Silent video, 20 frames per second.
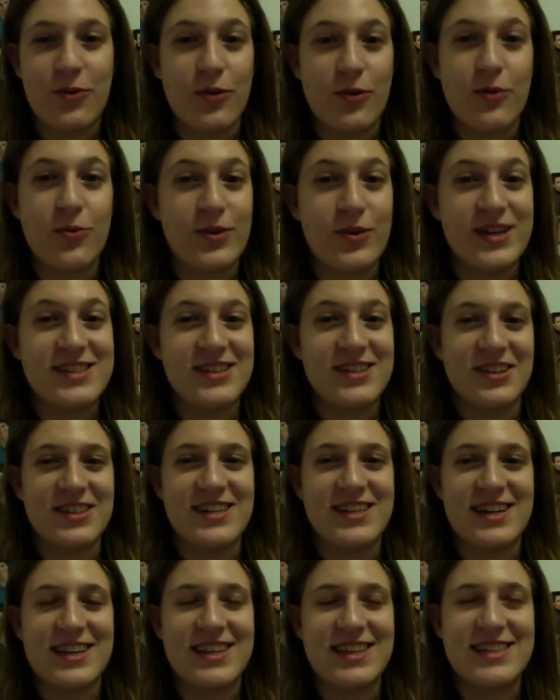or
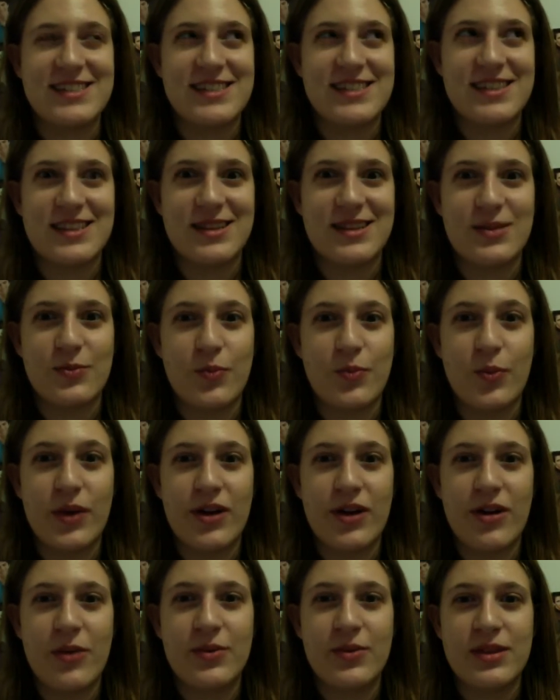Weaselton, this
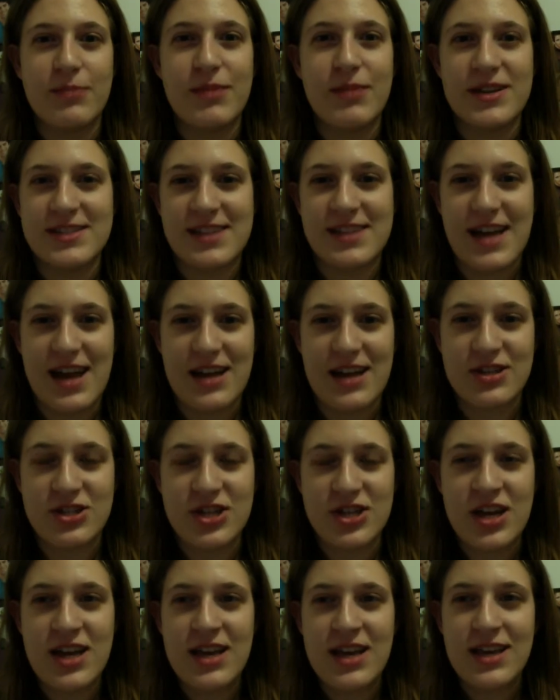weirdo with the
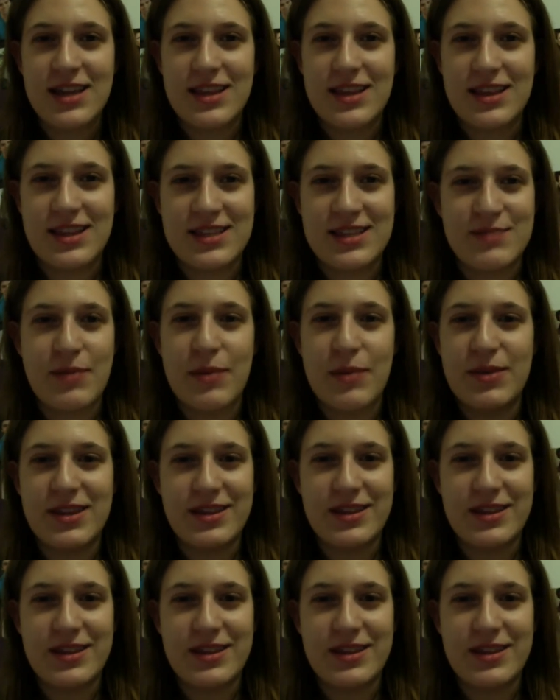mustache, this may be